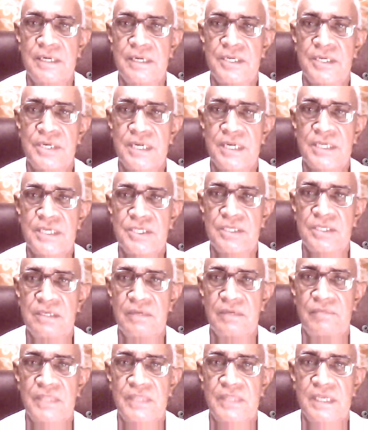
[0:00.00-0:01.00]

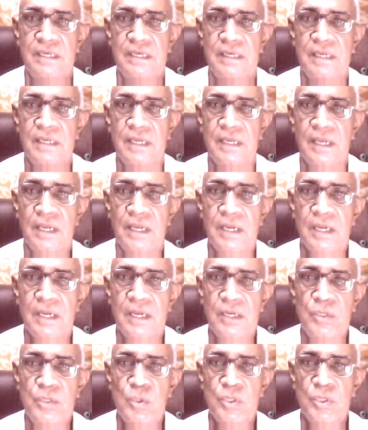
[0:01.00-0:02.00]
retraction of the
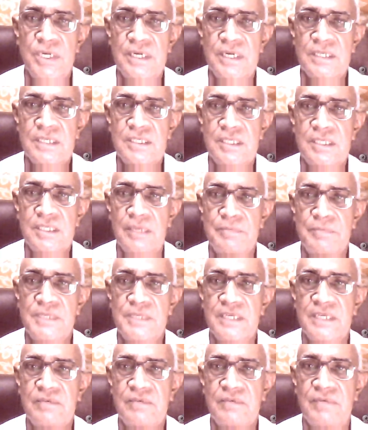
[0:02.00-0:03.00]
uterus
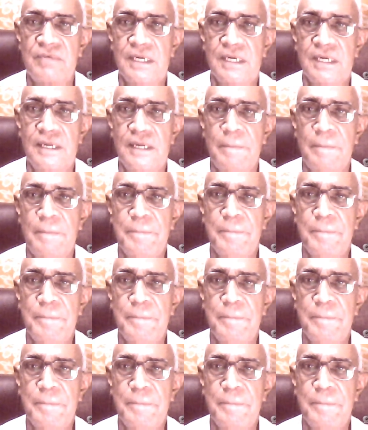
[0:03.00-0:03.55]
subsequently.